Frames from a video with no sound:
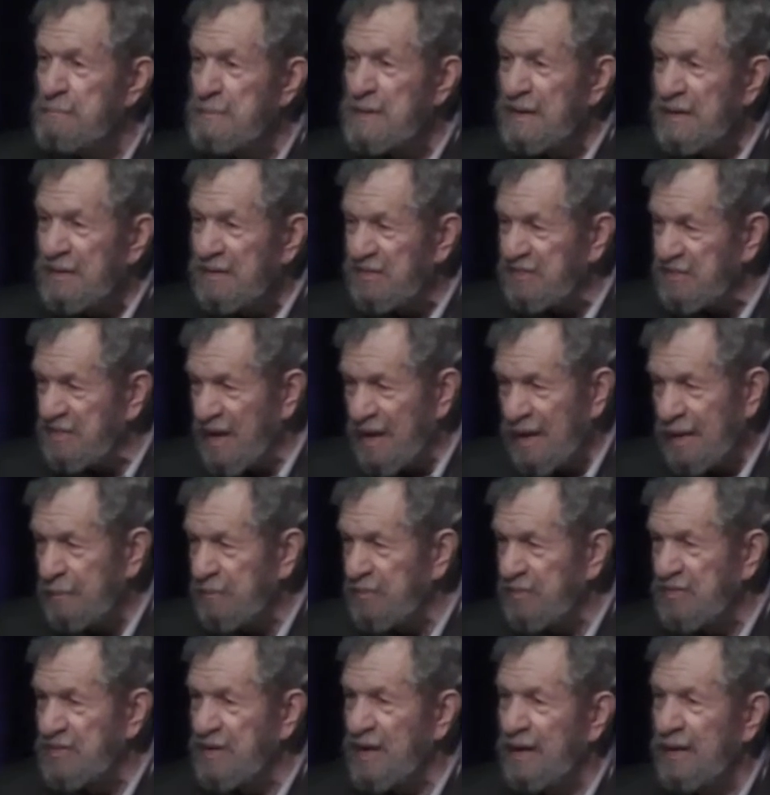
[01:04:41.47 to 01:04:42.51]
same
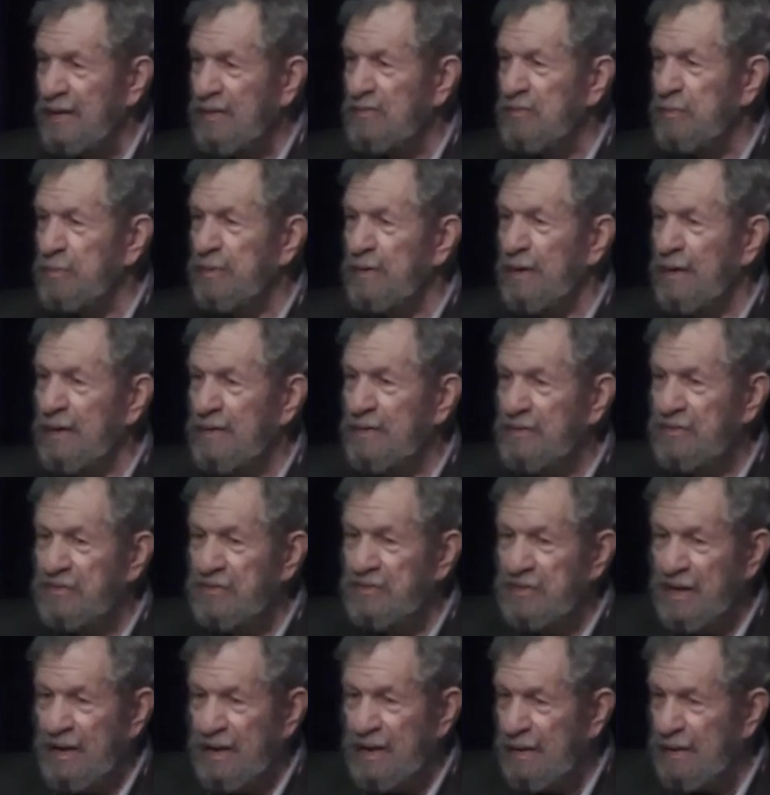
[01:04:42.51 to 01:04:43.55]
sagebrush,
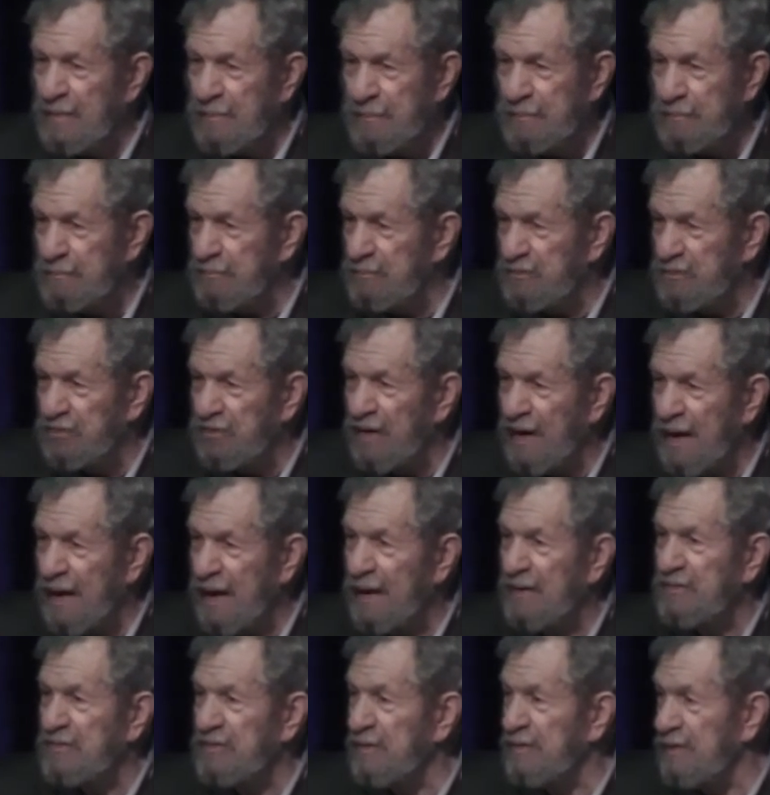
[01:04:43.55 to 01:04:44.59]
same
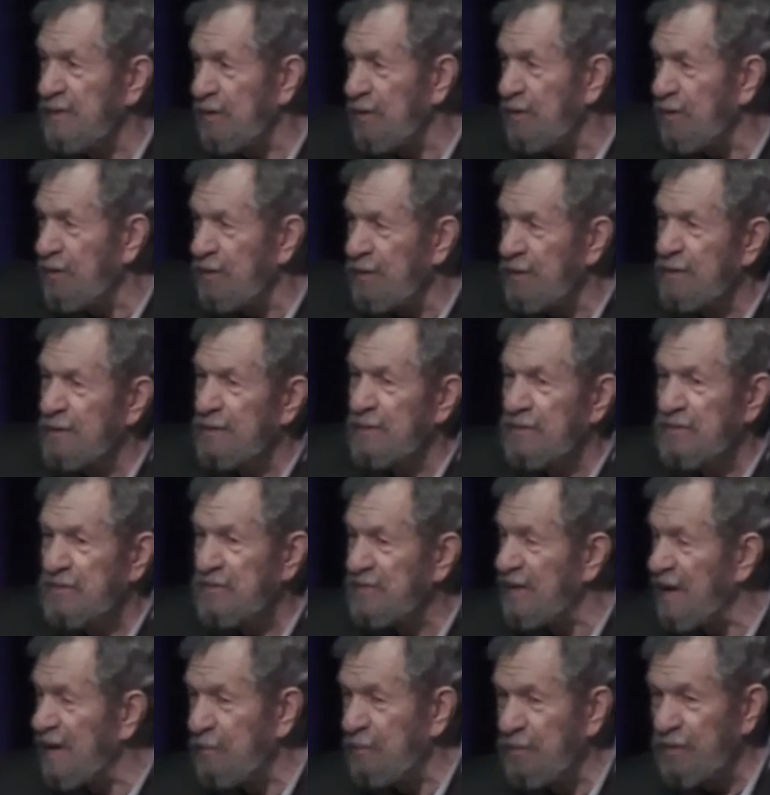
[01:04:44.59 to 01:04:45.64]
trash in the corners,
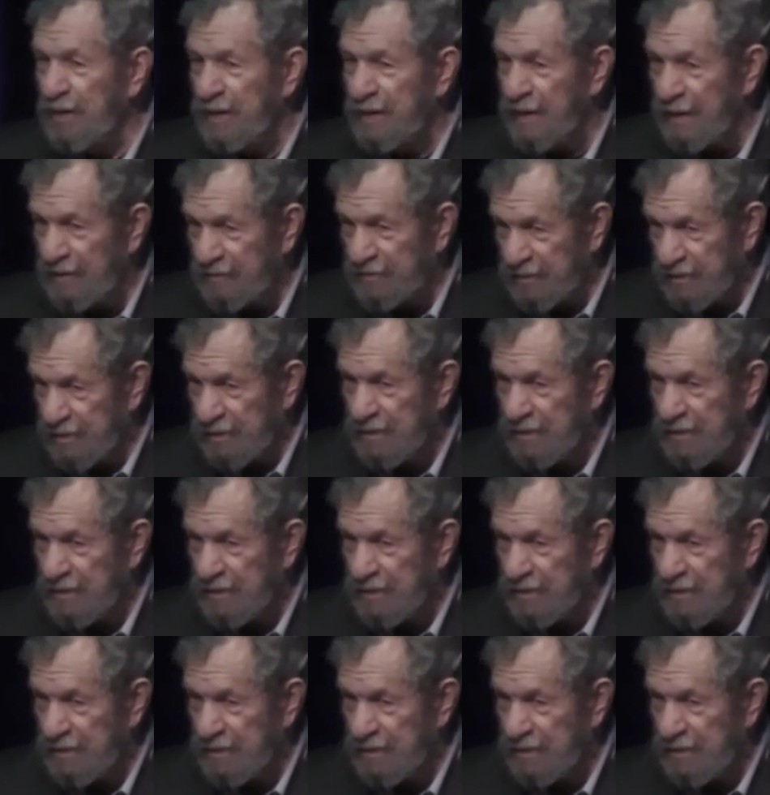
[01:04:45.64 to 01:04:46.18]
same whatever,